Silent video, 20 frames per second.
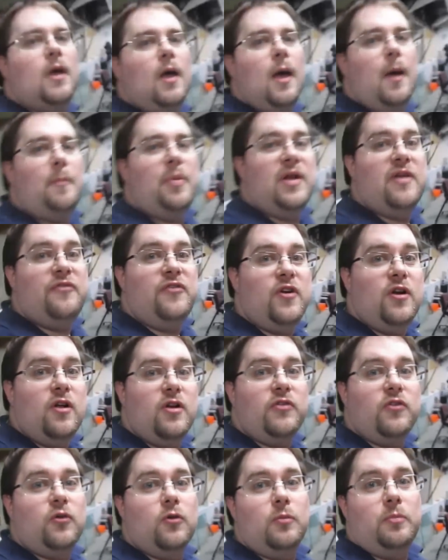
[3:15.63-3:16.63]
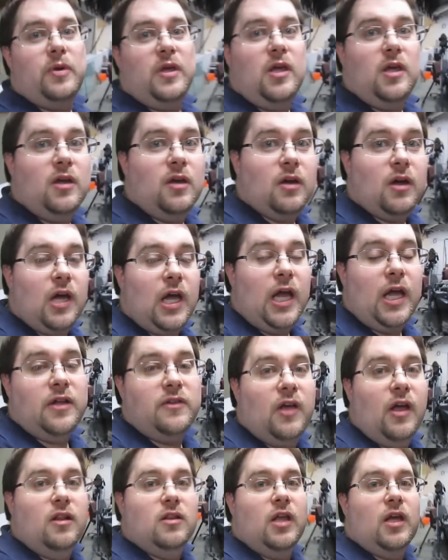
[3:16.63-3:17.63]
A benefit of also being a
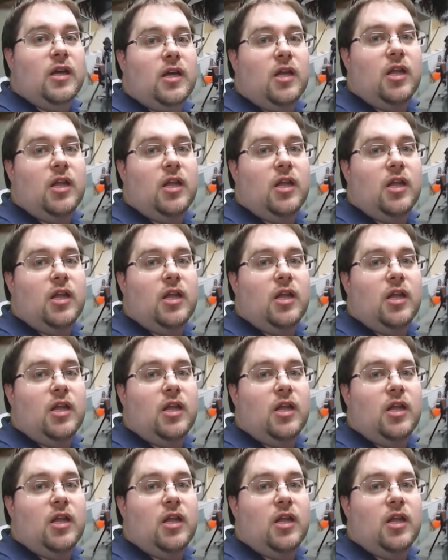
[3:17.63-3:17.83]
Telnet